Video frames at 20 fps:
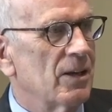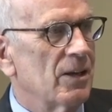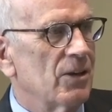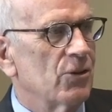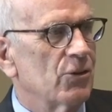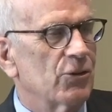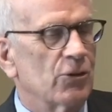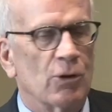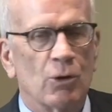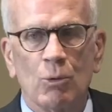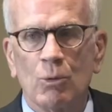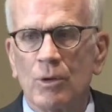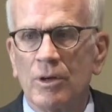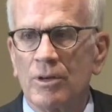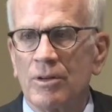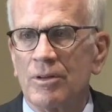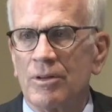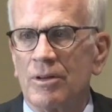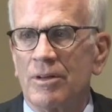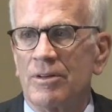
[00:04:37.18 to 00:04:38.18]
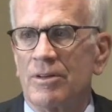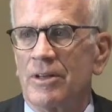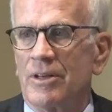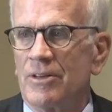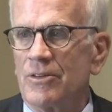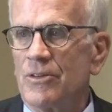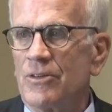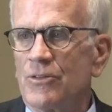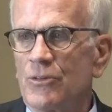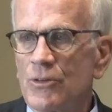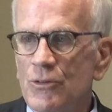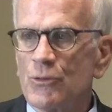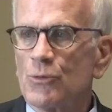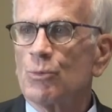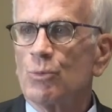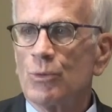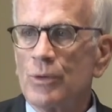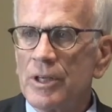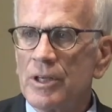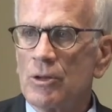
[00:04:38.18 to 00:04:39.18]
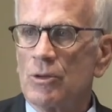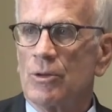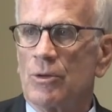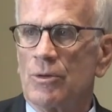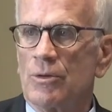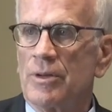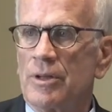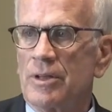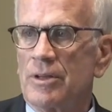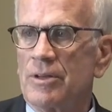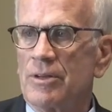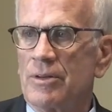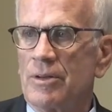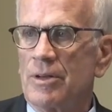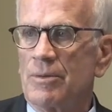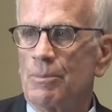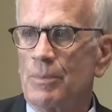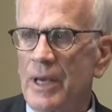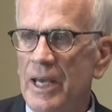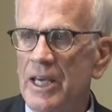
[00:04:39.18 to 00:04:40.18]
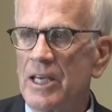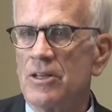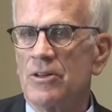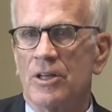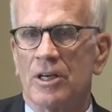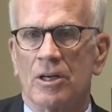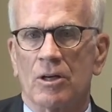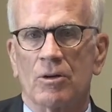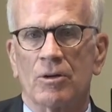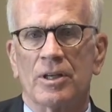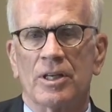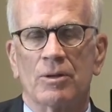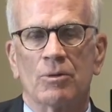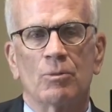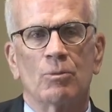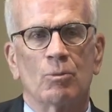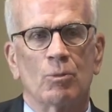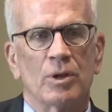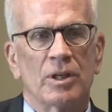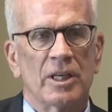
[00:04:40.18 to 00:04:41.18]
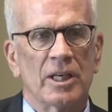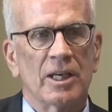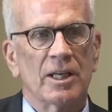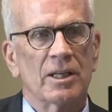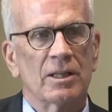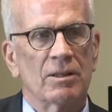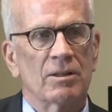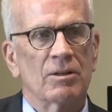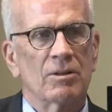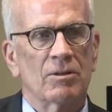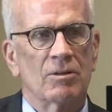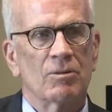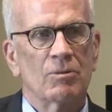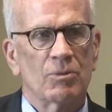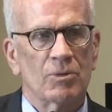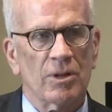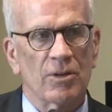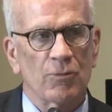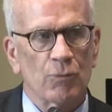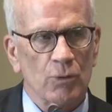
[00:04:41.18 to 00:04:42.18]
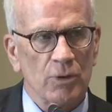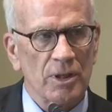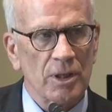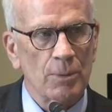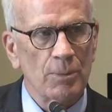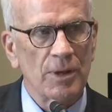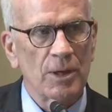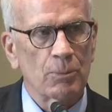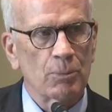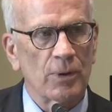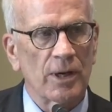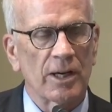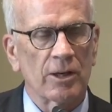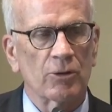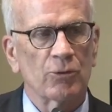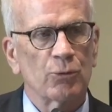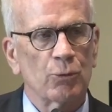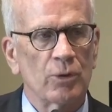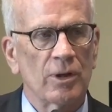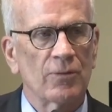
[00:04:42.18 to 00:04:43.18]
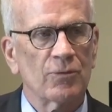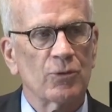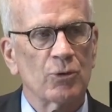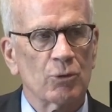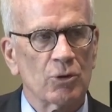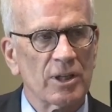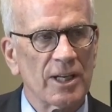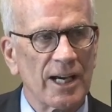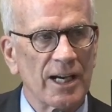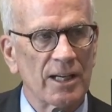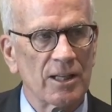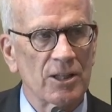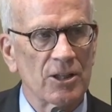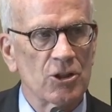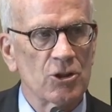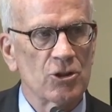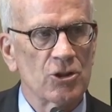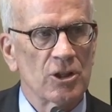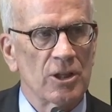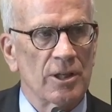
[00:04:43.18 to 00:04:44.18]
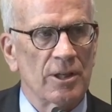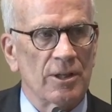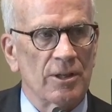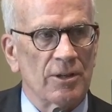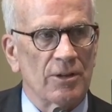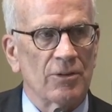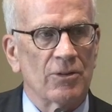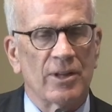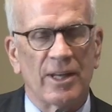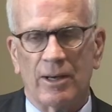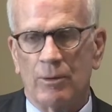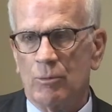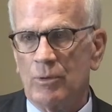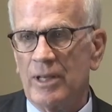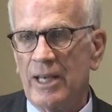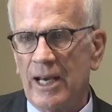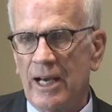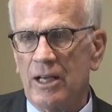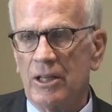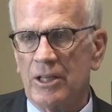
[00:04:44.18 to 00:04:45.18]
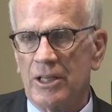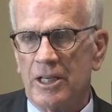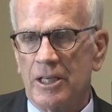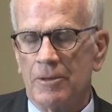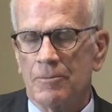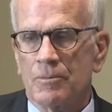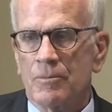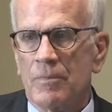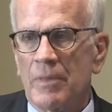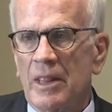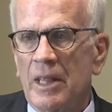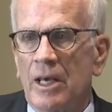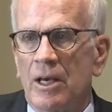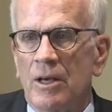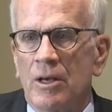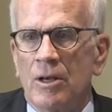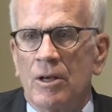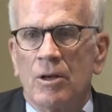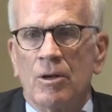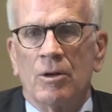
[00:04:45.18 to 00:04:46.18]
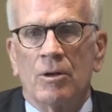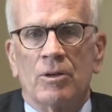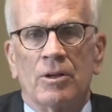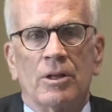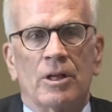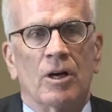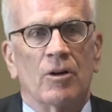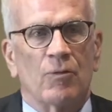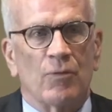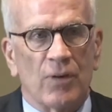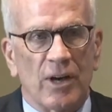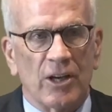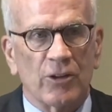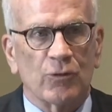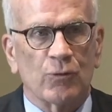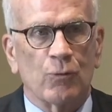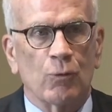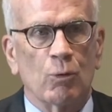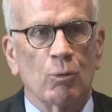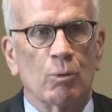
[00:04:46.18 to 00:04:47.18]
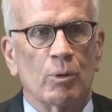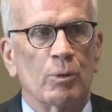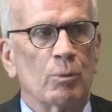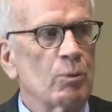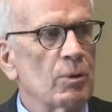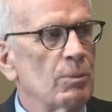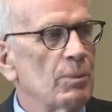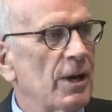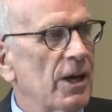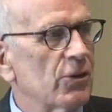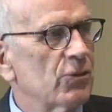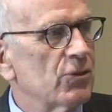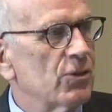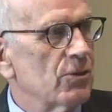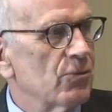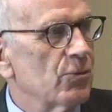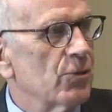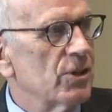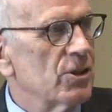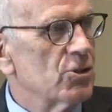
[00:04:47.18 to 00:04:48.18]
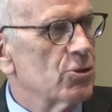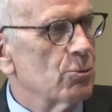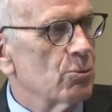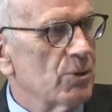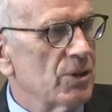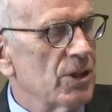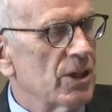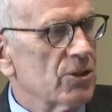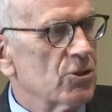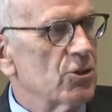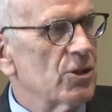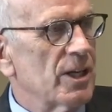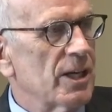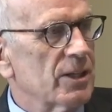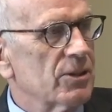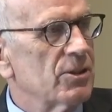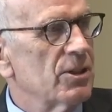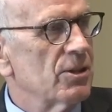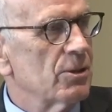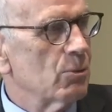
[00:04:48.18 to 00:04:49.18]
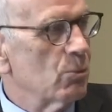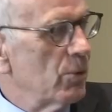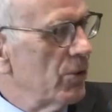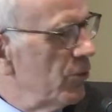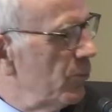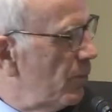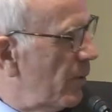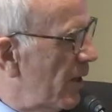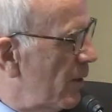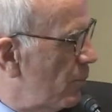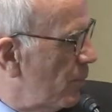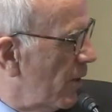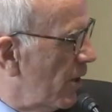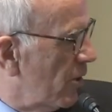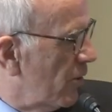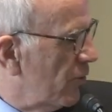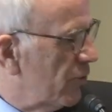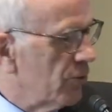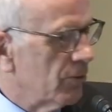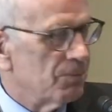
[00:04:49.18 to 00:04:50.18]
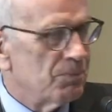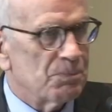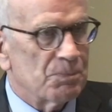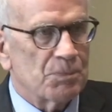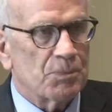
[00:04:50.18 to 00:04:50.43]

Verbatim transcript: So there's real uh, pain there. And we can't, if we're going to make progress, we have to acknowledge that reality. Now, fast forward, we passed the Inflation Reduction Act, and it was bipartisan.